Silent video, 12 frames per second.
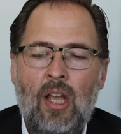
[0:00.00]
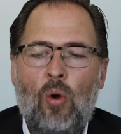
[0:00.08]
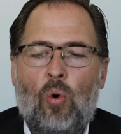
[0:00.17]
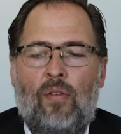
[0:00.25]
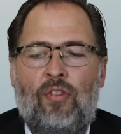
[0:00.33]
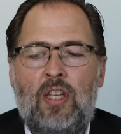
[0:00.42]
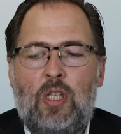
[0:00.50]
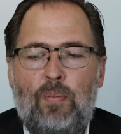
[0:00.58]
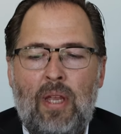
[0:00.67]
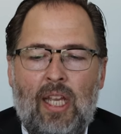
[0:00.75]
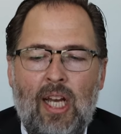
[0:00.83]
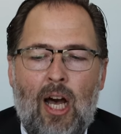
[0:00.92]
What if they
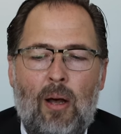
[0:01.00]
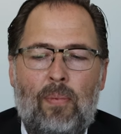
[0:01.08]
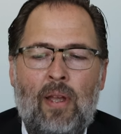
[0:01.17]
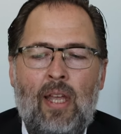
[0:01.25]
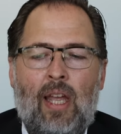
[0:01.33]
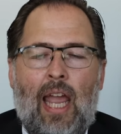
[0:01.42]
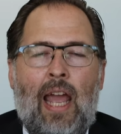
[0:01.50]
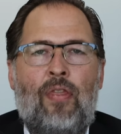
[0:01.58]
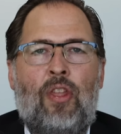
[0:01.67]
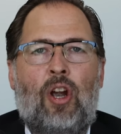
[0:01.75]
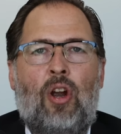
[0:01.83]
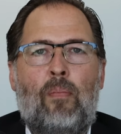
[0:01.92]
speak up and
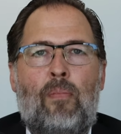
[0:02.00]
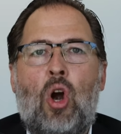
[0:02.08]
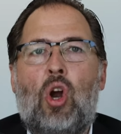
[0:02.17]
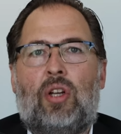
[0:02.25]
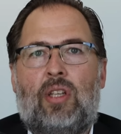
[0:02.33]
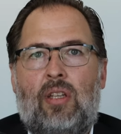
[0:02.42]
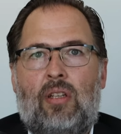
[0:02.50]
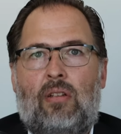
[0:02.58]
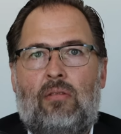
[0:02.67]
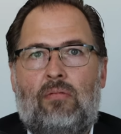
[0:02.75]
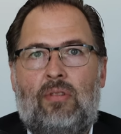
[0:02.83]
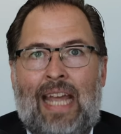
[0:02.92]
they're marked
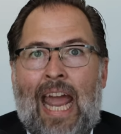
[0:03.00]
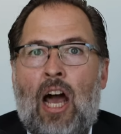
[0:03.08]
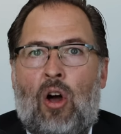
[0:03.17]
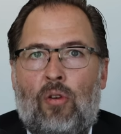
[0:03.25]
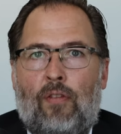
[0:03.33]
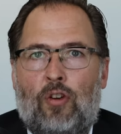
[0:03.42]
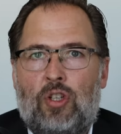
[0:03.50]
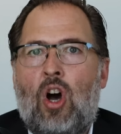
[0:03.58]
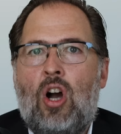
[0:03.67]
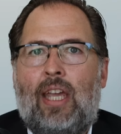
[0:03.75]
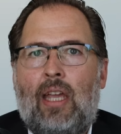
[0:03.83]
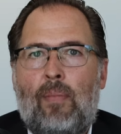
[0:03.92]
down for
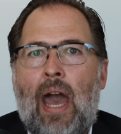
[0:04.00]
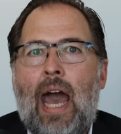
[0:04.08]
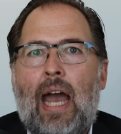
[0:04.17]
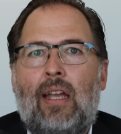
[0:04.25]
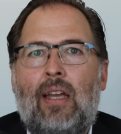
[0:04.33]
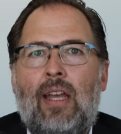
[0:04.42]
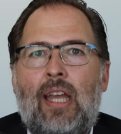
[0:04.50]
talking back?